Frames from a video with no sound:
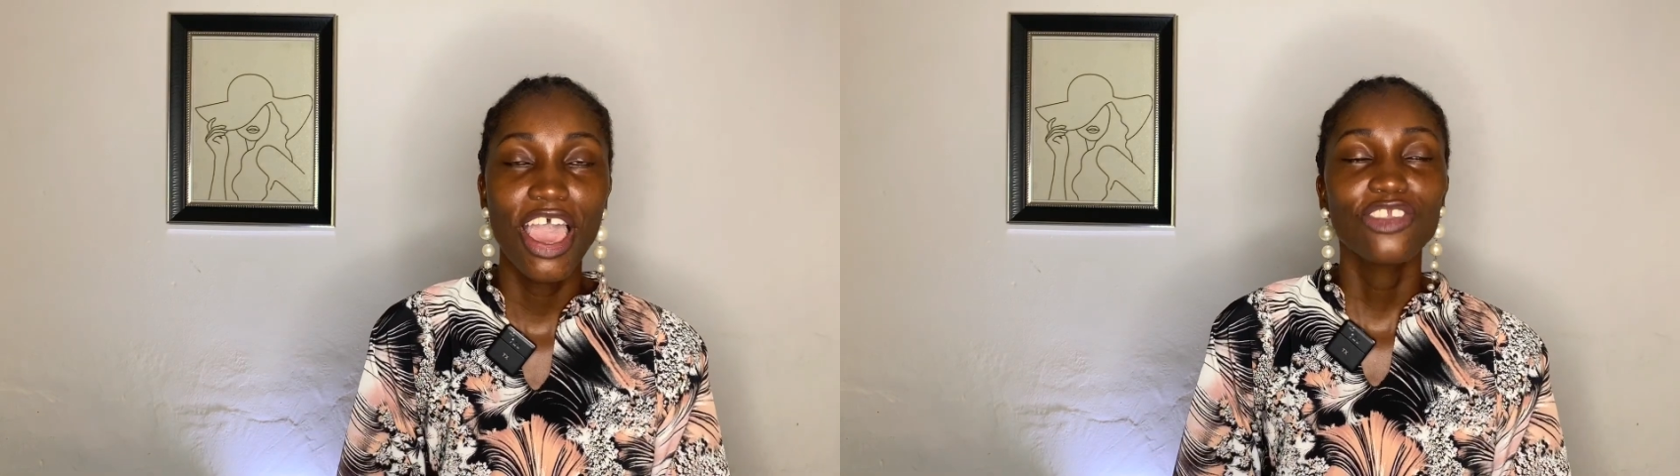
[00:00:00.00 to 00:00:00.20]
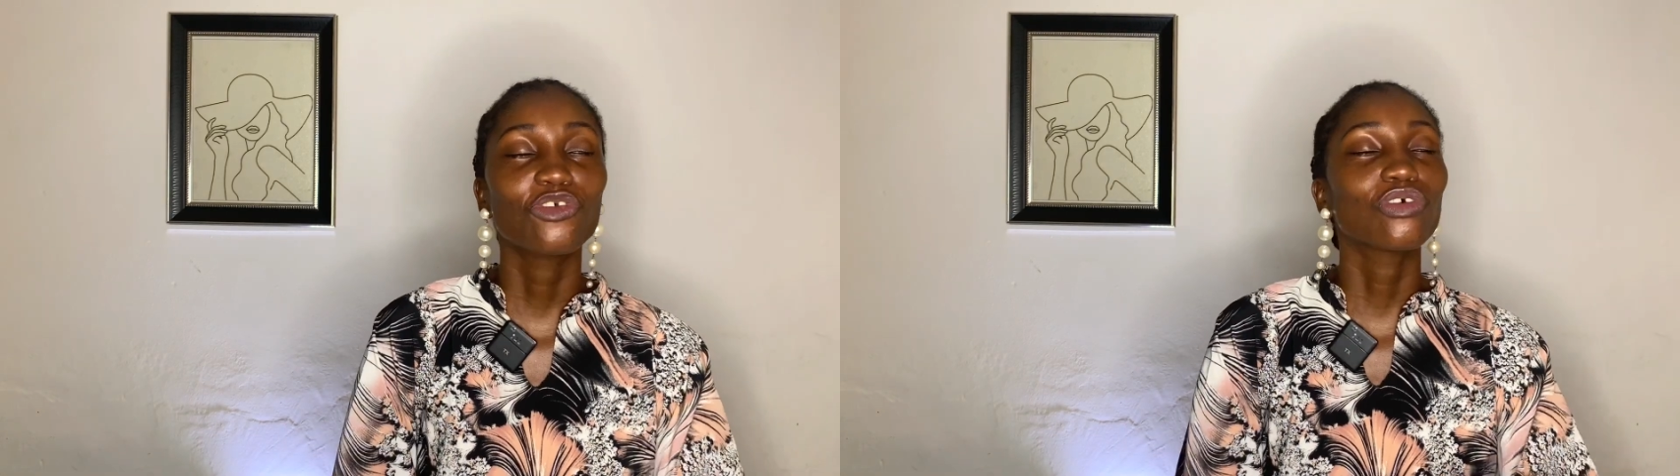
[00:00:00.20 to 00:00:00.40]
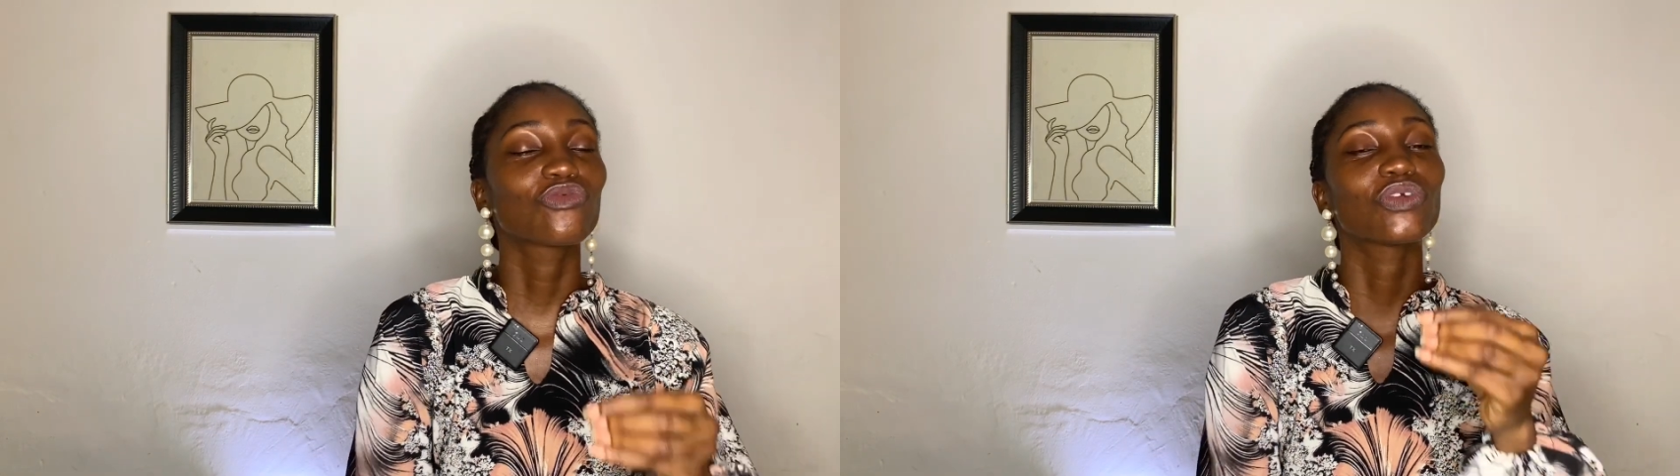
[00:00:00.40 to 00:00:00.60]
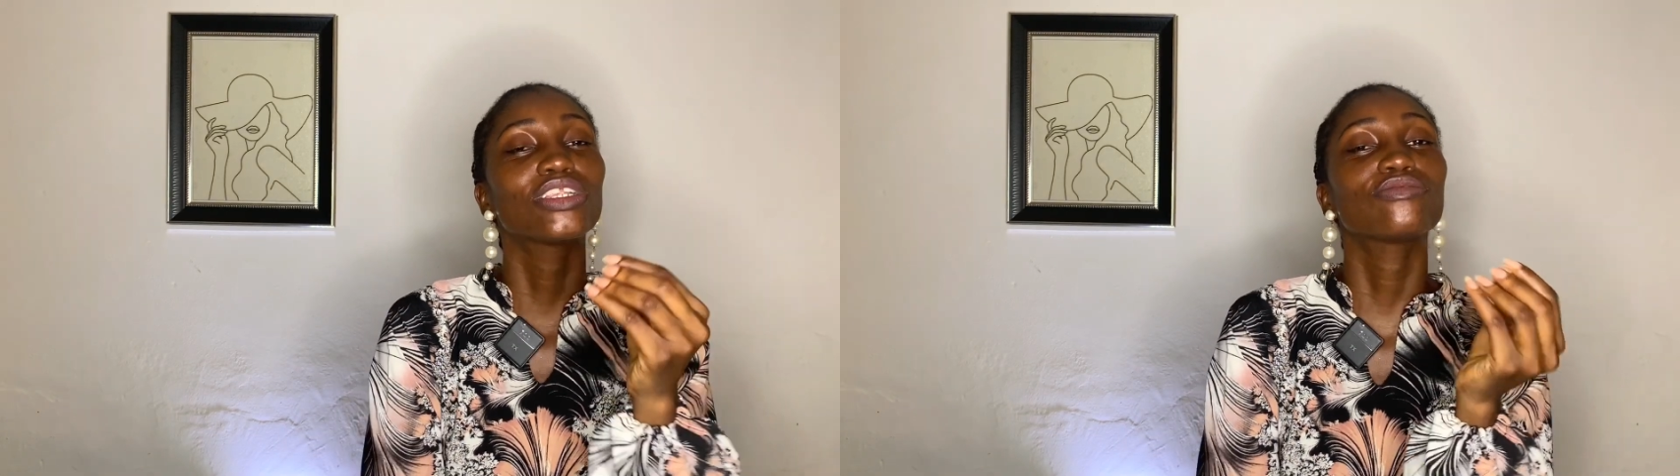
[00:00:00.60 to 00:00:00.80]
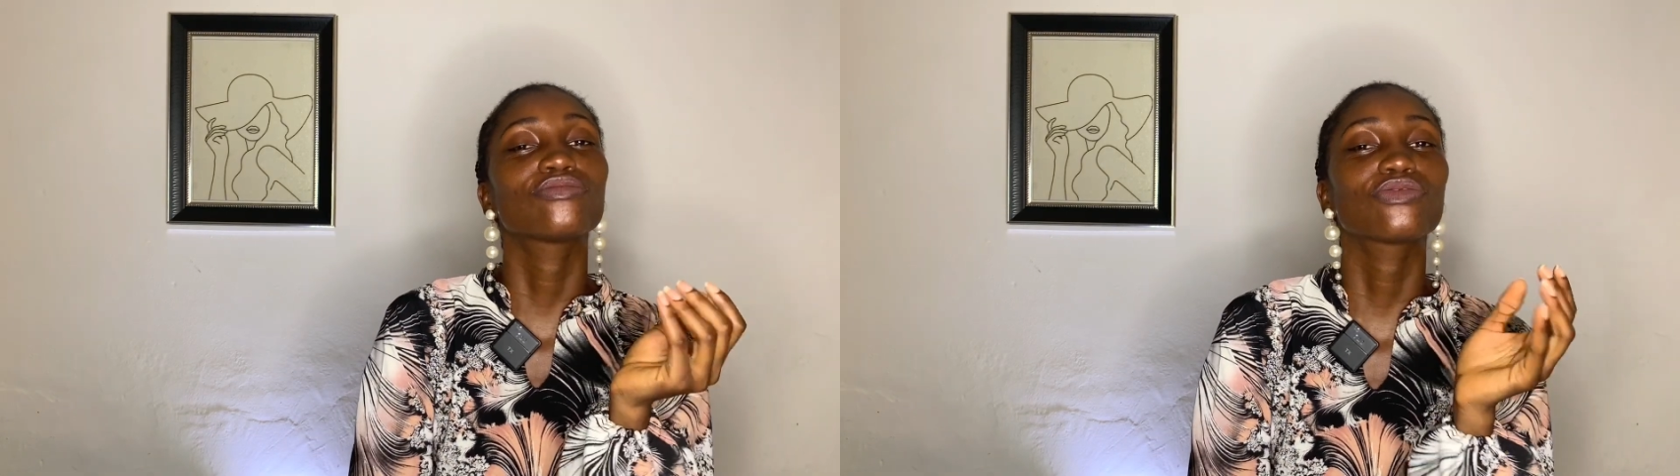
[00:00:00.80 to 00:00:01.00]
She was
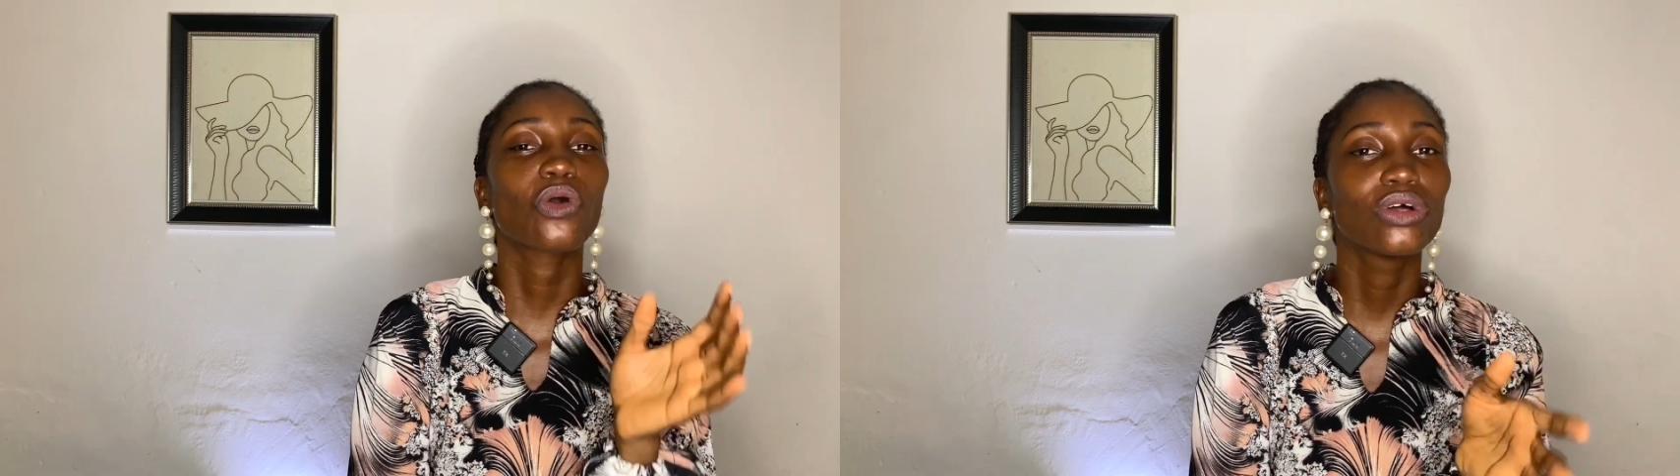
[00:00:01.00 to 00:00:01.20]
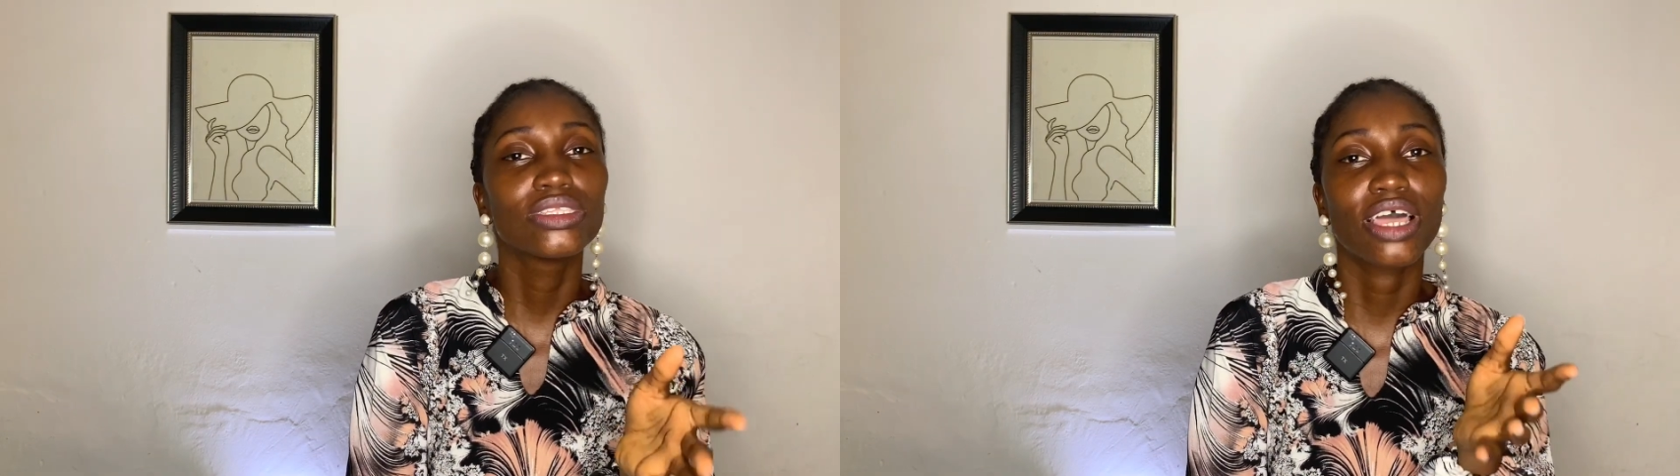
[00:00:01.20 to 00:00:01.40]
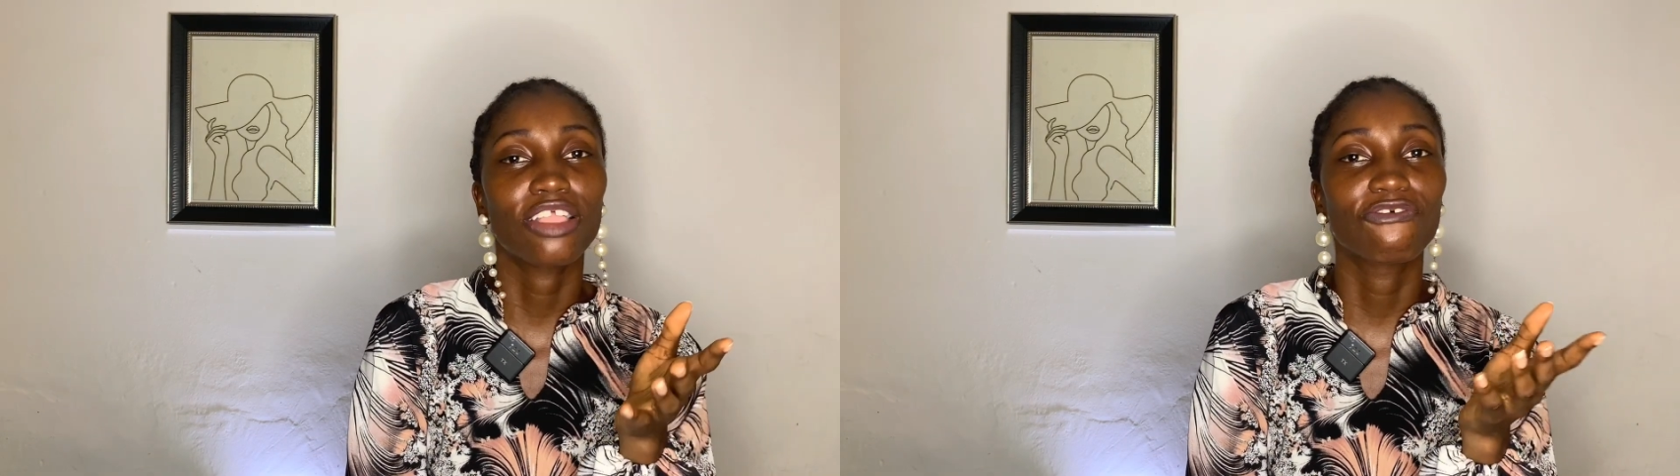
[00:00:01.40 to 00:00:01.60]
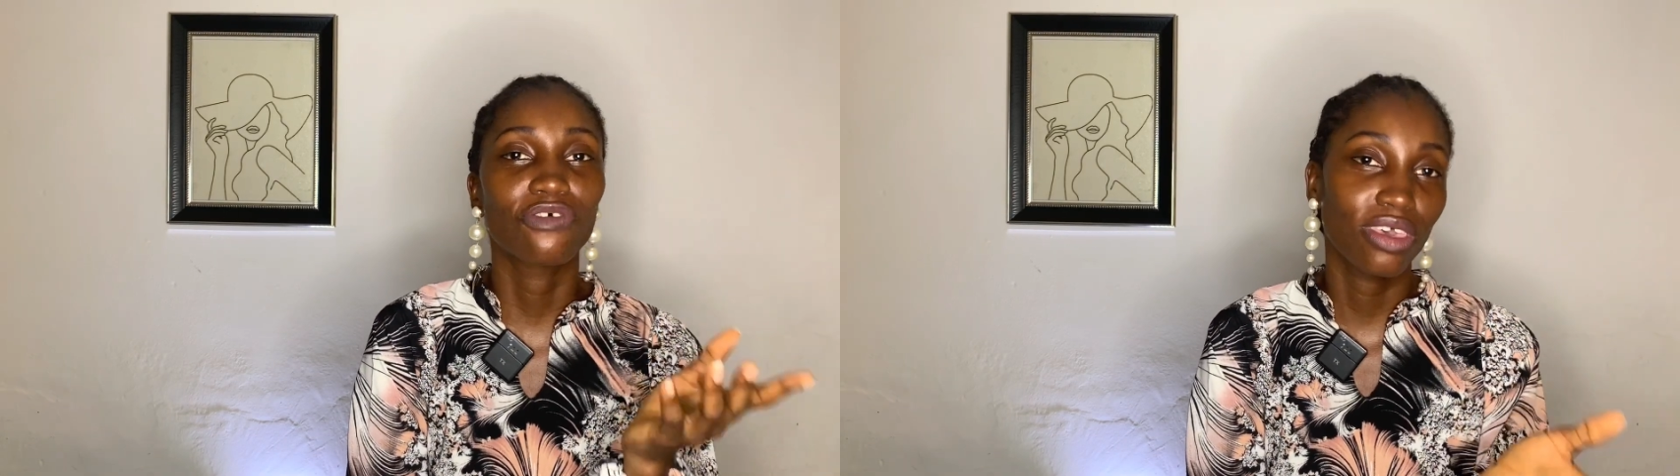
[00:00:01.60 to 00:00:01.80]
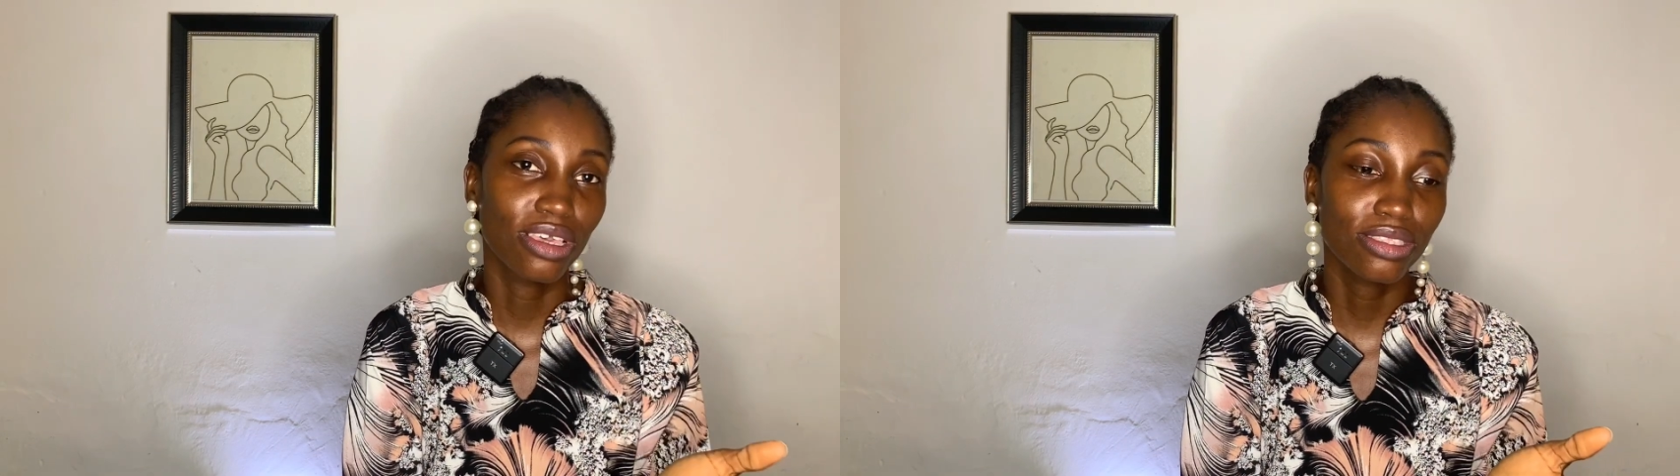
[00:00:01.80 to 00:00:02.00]
really stunned at
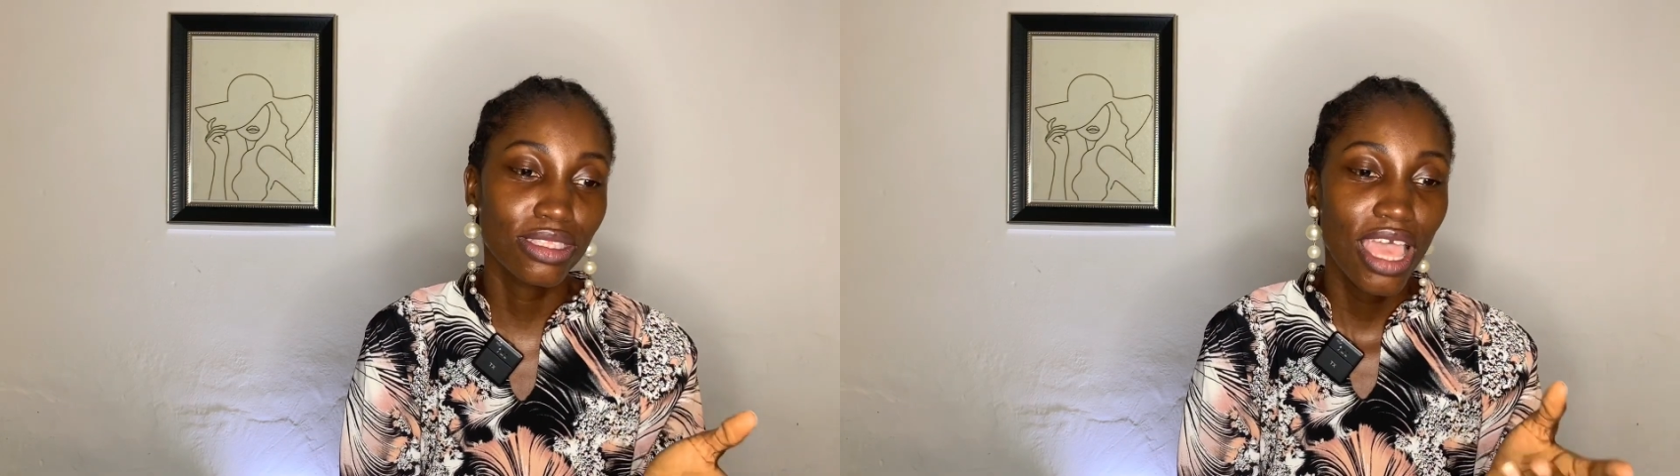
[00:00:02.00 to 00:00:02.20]
first,